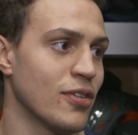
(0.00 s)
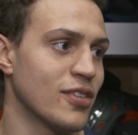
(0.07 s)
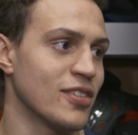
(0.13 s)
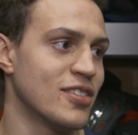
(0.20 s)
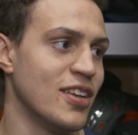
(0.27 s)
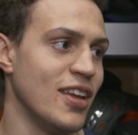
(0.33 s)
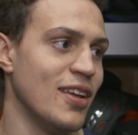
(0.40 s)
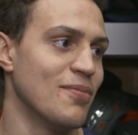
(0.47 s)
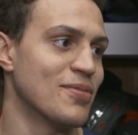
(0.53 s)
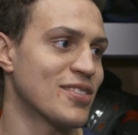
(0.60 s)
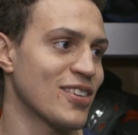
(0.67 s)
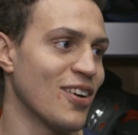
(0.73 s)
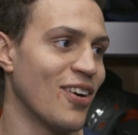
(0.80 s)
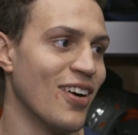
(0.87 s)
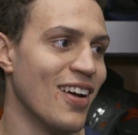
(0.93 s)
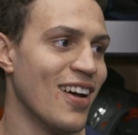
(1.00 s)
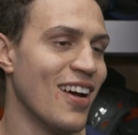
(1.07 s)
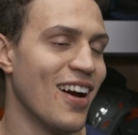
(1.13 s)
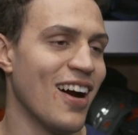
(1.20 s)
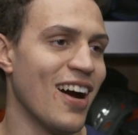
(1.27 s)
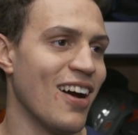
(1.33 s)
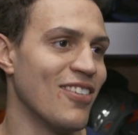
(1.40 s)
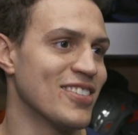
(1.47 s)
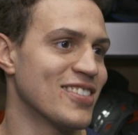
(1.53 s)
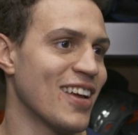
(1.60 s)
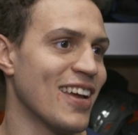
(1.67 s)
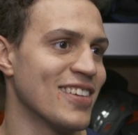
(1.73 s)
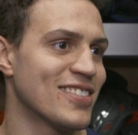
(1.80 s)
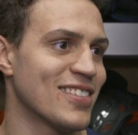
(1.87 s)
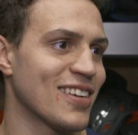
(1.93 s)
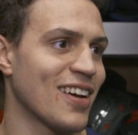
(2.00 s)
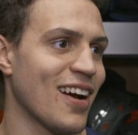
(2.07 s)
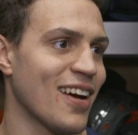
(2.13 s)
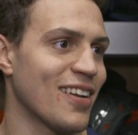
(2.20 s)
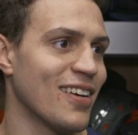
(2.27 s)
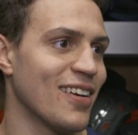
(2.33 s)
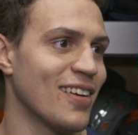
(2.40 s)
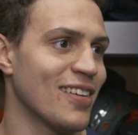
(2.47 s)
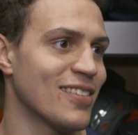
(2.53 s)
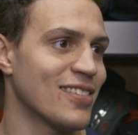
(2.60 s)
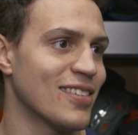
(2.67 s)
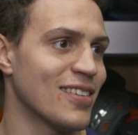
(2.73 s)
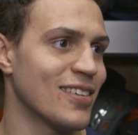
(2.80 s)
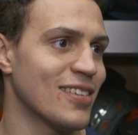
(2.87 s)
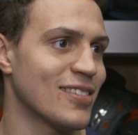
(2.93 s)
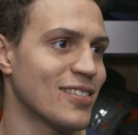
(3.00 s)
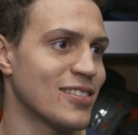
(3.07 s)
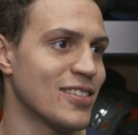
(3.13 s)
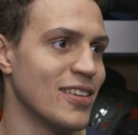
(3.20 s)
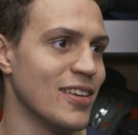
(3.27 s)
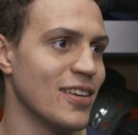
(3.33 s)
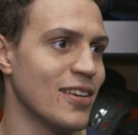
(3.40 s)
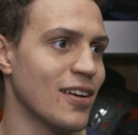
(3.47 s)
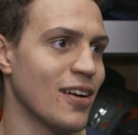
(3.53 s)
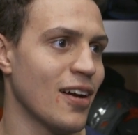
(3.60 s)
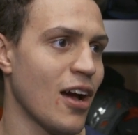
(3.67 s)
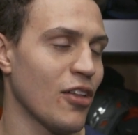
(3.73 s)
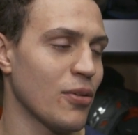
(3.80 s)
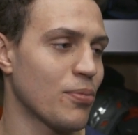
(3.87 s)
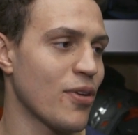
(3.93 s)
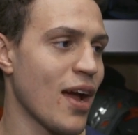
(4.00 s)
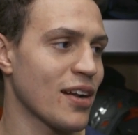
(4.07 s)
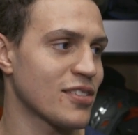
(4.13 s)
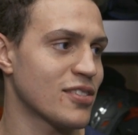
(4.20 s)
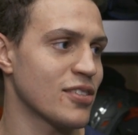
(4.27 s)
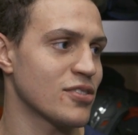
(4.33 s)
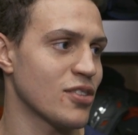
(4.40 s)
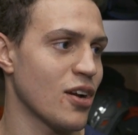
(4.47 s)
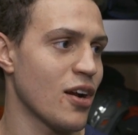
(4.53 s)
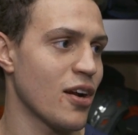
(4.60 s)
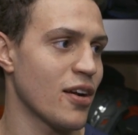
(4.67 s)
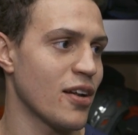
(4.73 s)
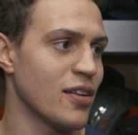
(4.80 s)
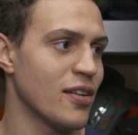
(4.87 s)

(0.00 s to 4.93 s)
with the team, so it was nice to kind of to see how the practices are,